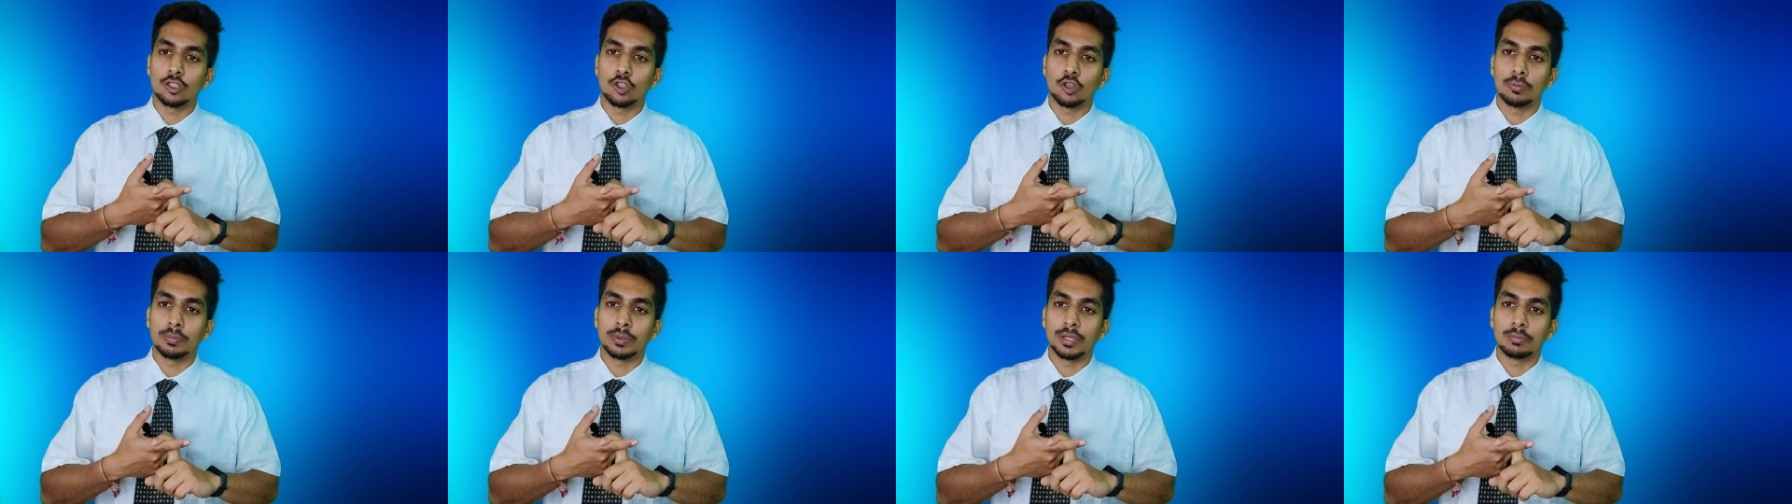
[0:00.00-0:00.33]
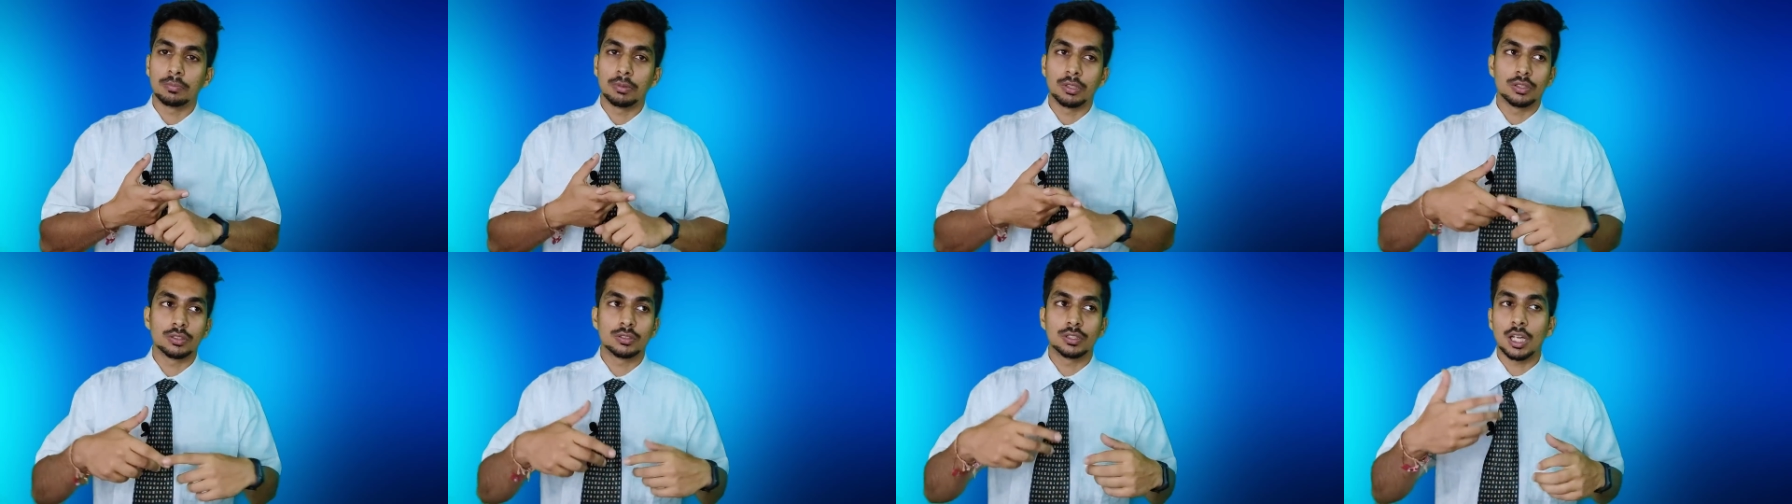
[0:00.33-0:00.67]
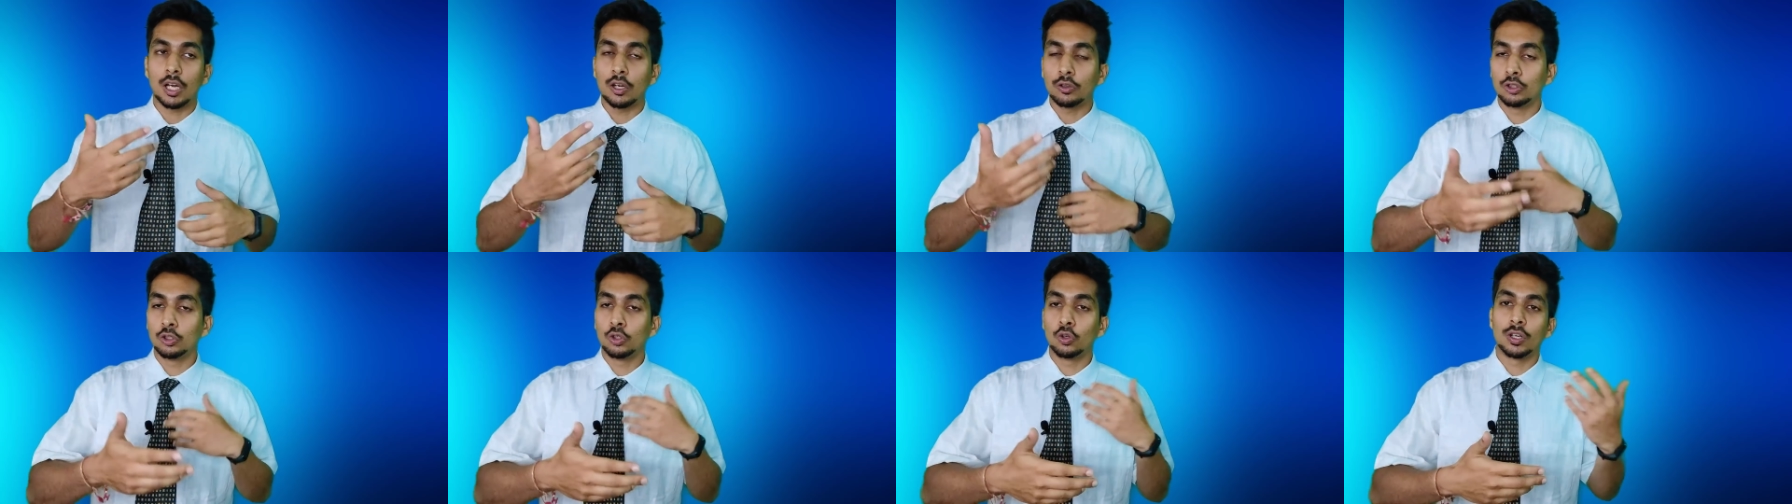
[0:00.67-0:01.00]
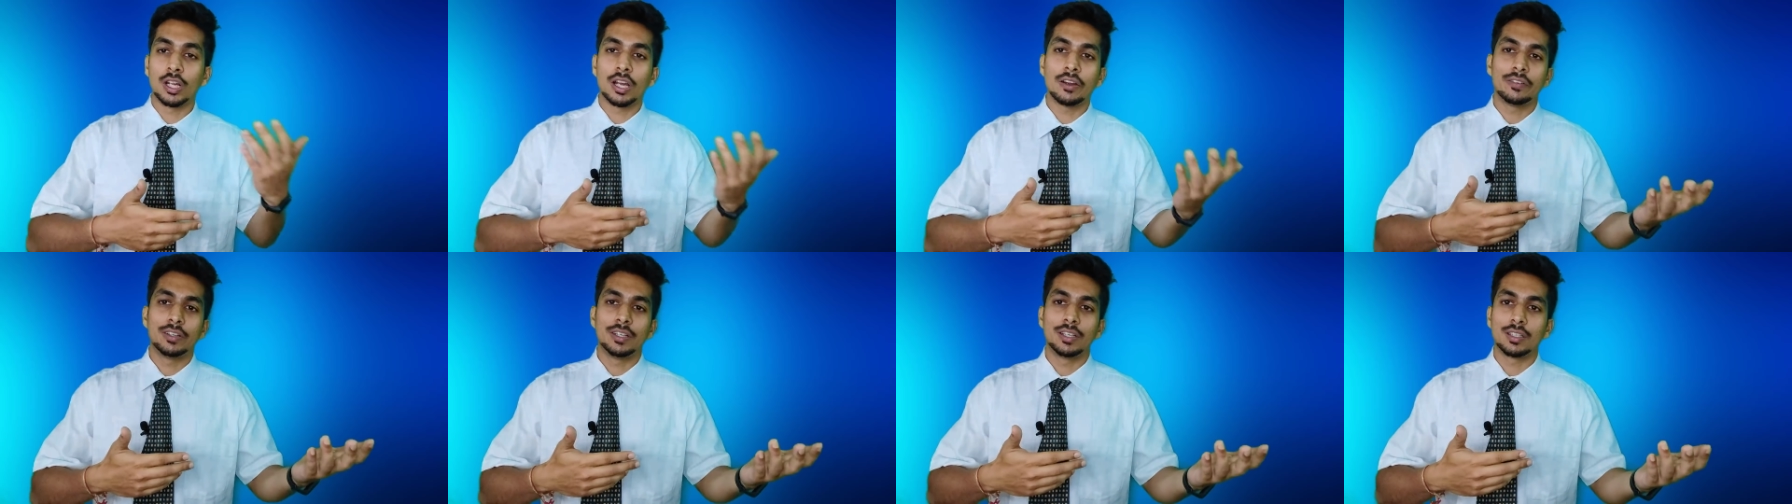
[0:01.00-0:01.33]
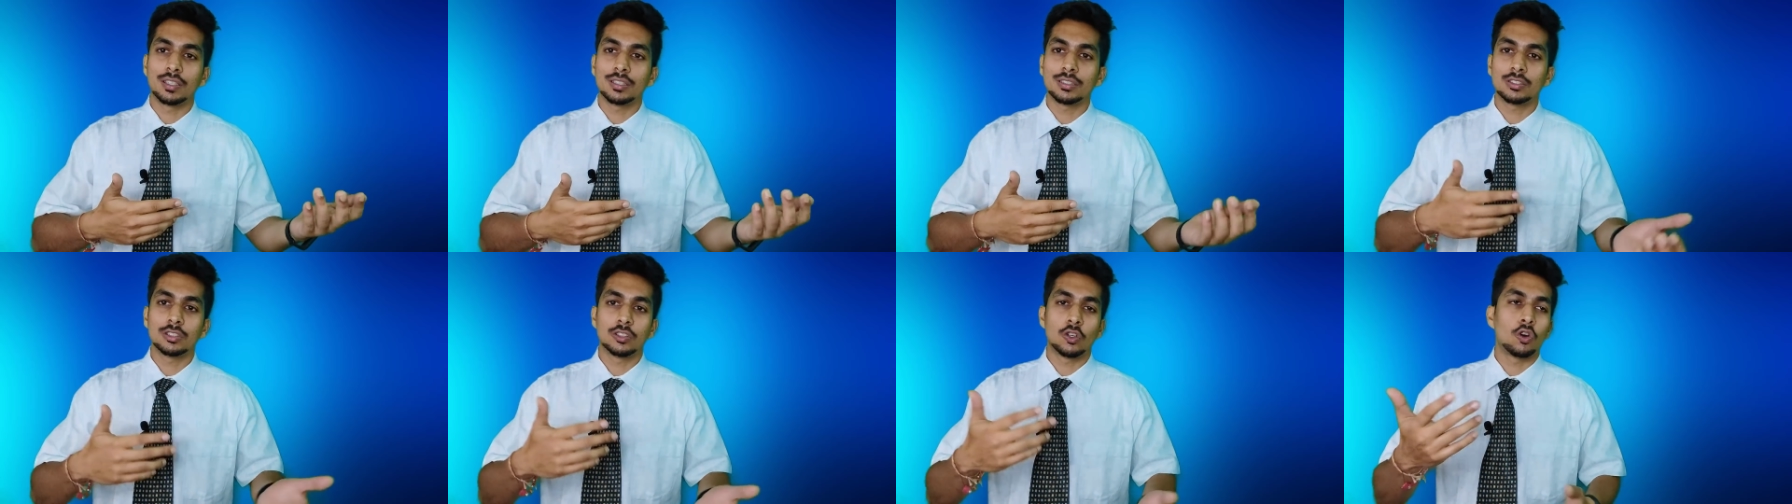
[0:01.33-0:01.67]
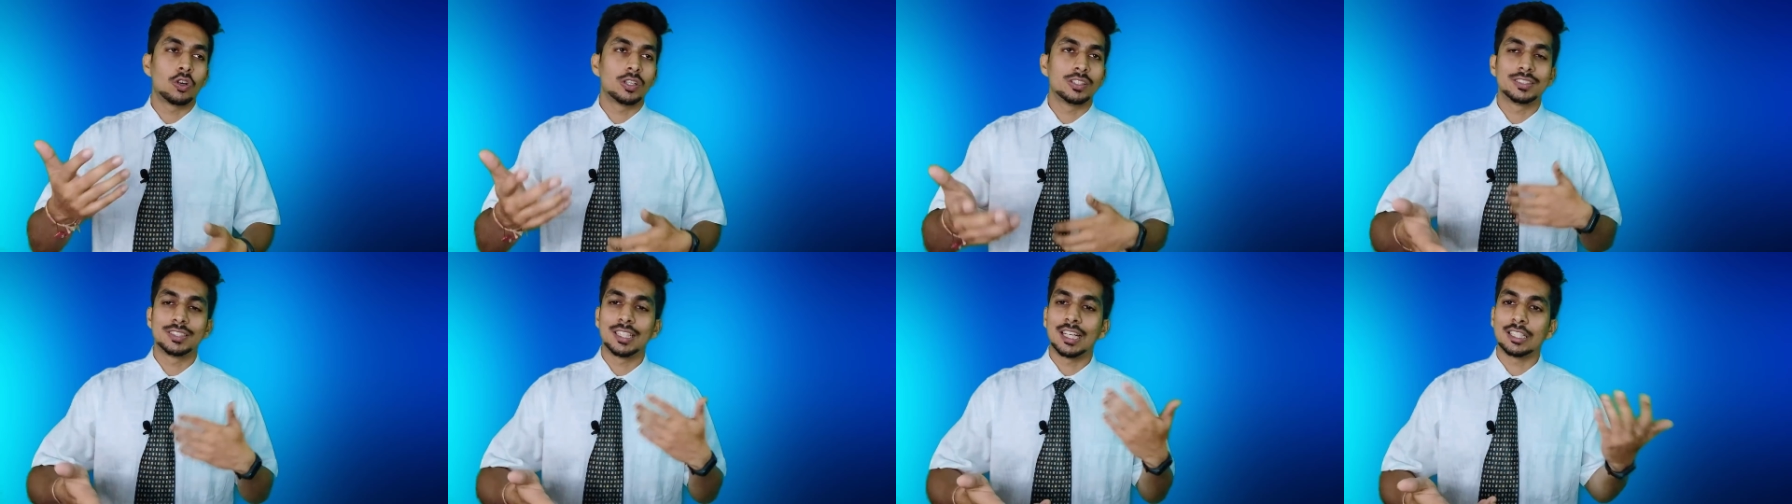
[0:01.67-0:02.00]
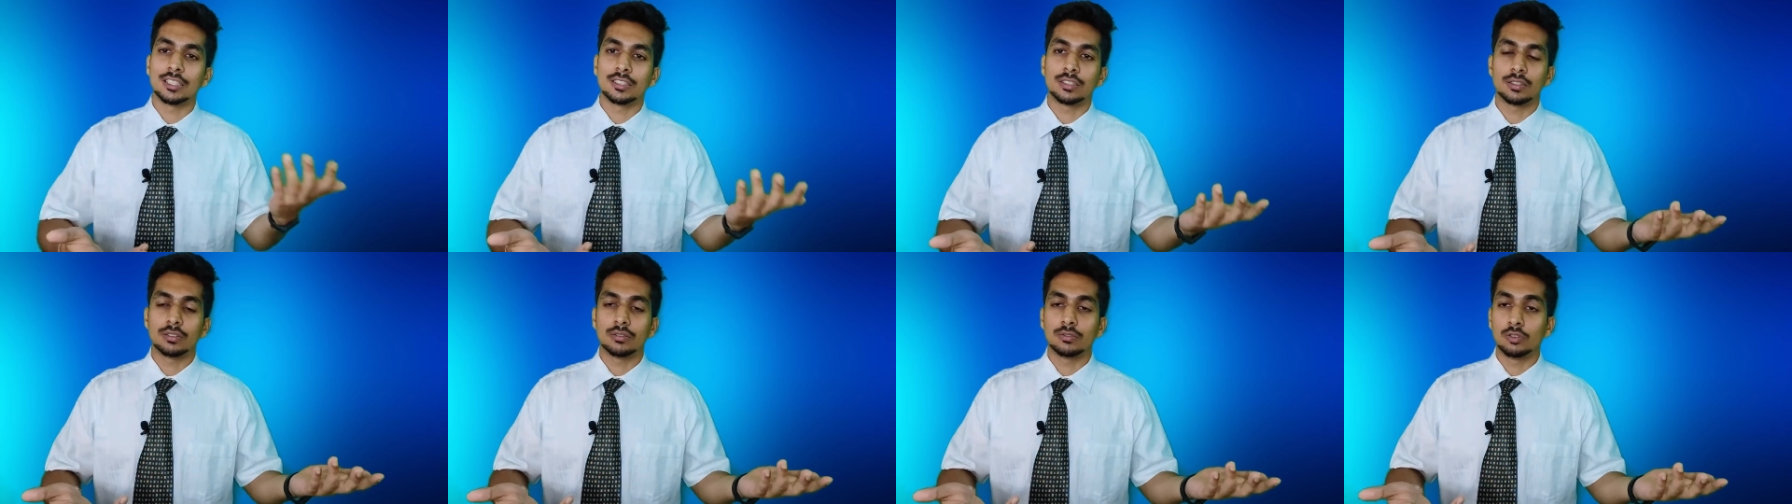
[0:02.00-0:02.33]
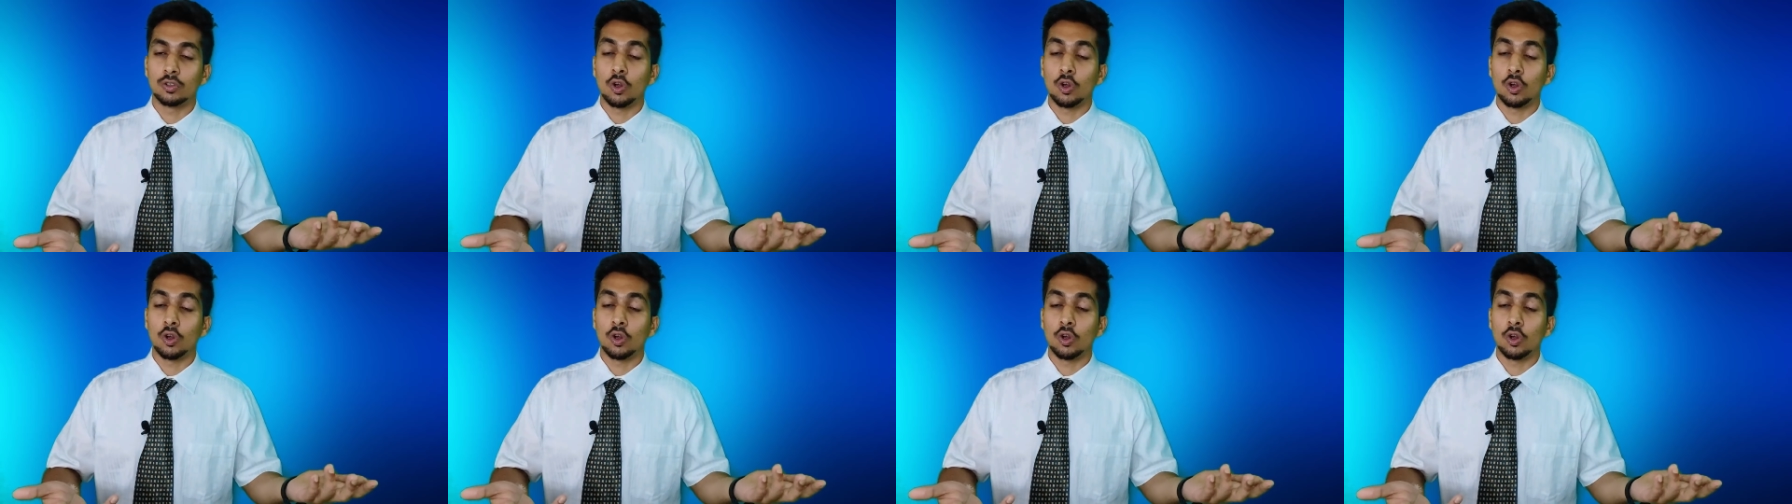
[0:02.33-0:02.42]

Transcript: topic because now you don't have interest nor is that